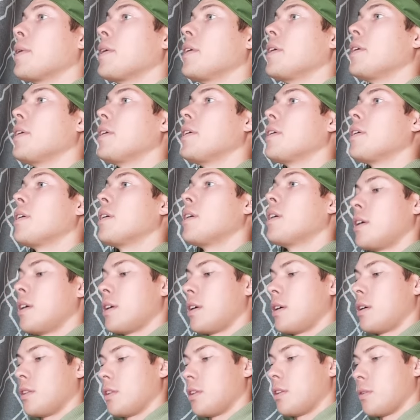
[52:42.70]
hurting my ear
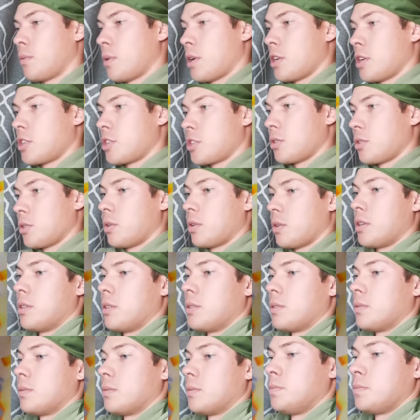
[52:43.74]
the Rush
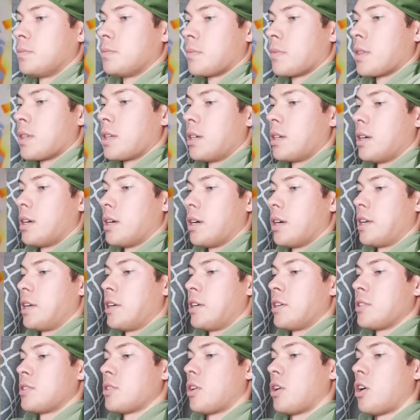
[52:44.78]
Zoro. Uh,
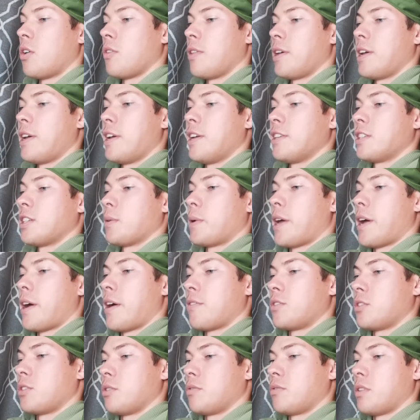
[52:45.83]
here's all the hits that we
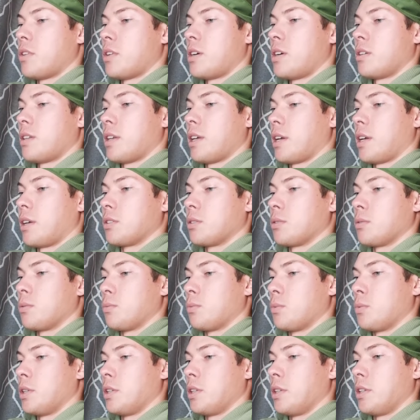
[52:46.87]
have so far. Like
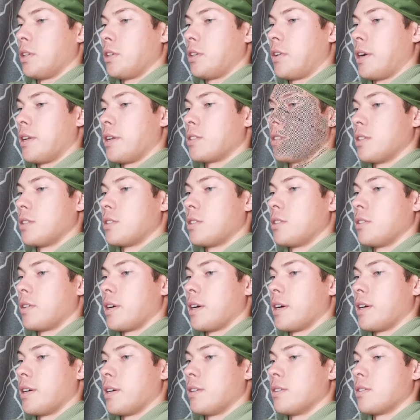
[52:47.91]
some really great hits too,
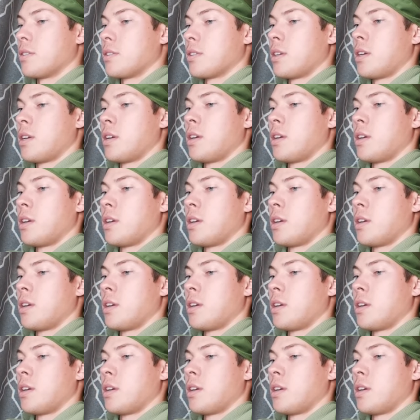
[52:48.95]
guys.